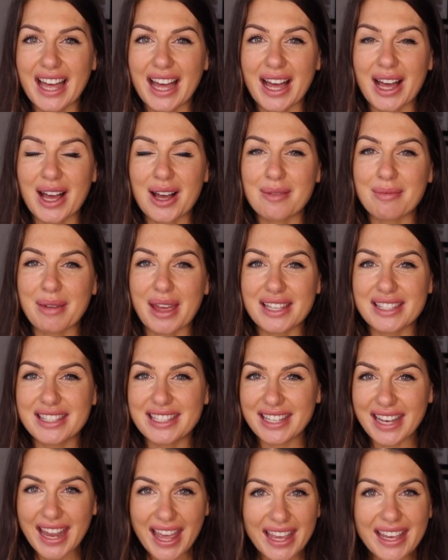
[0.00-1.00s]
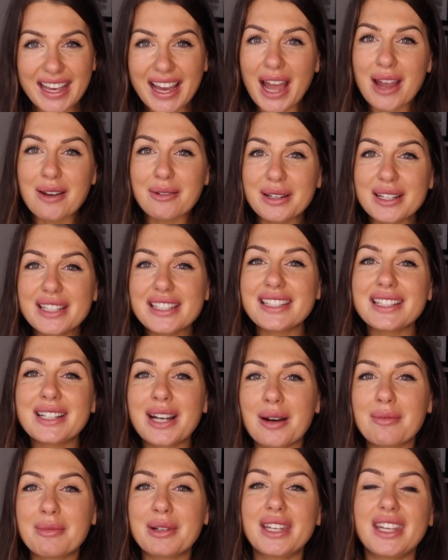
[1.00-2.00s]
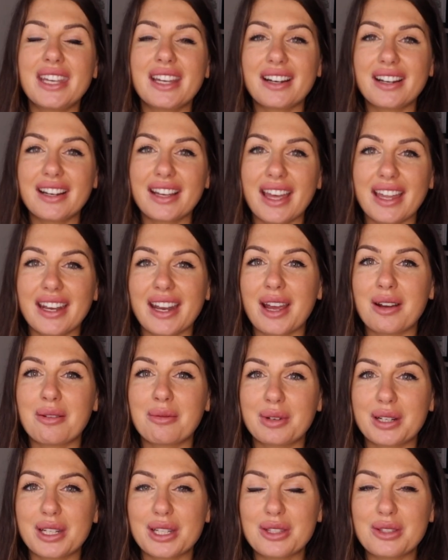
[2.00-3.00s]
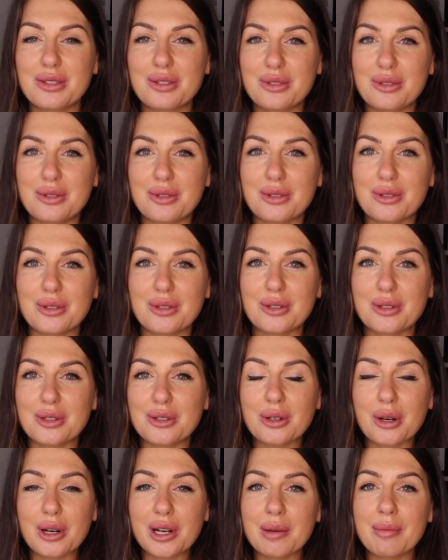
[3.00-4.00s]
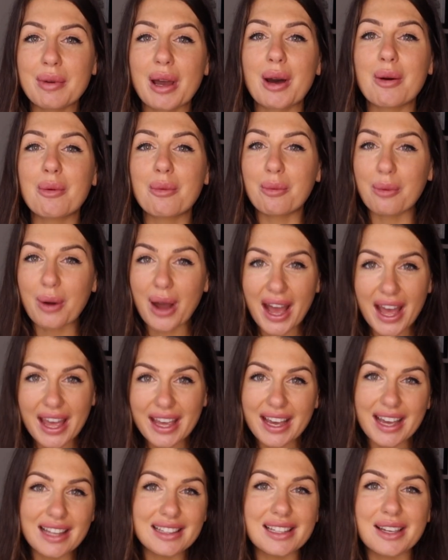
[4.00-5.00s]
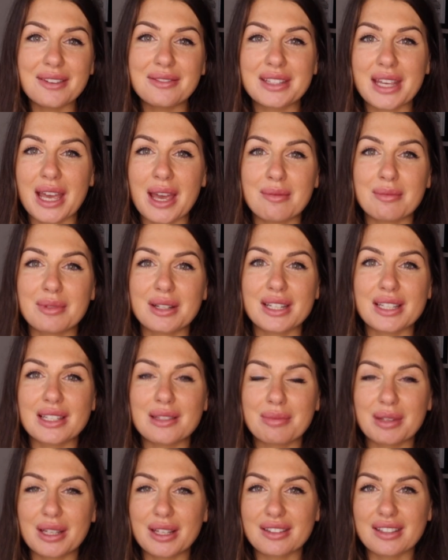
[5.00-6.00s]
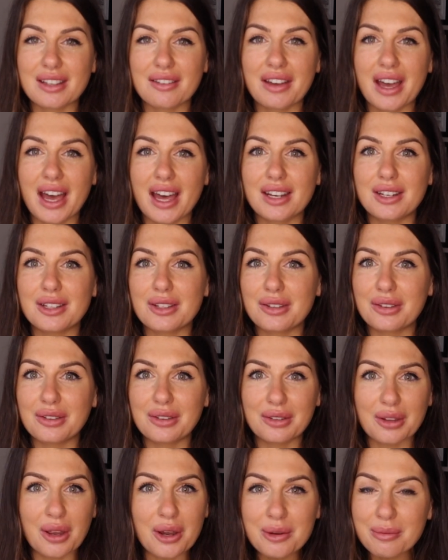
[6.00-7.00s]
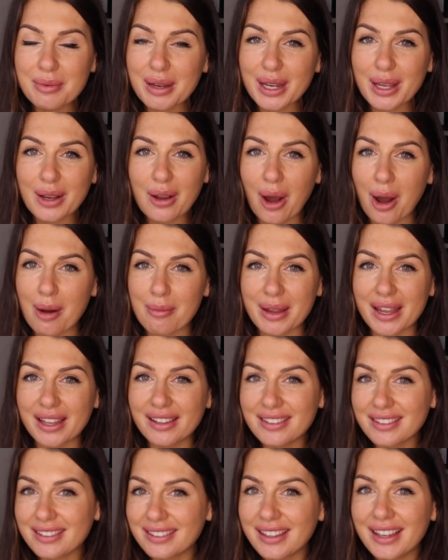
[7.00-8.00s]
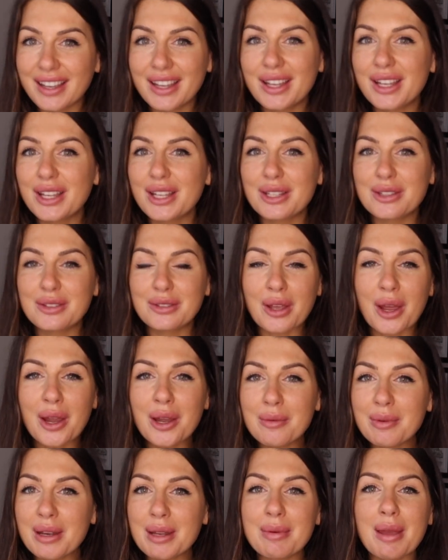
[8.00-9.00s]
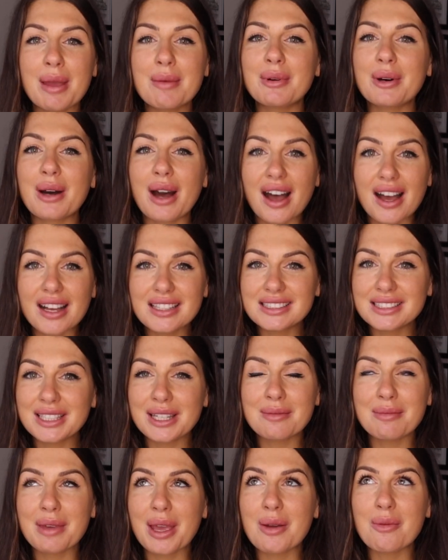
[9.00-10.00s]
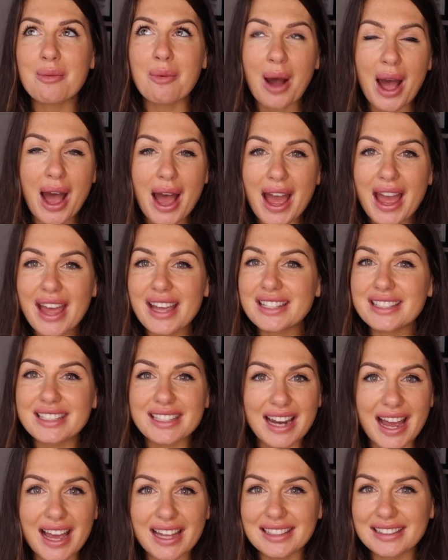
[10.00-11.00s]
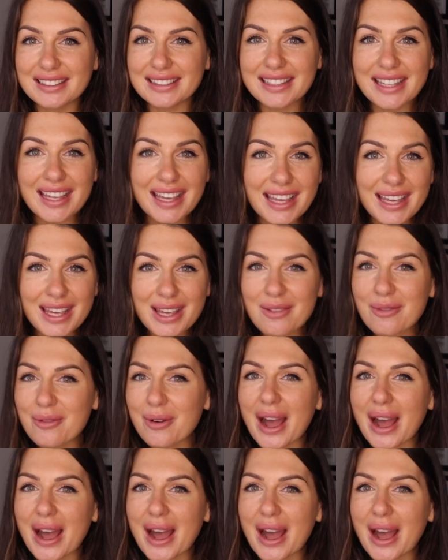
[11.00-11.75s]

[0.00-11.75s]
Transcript: And today I wanted to come on here and I wanted to talk about why I left Emirates, because I've had so many comments, so many people asking me, why did I leave?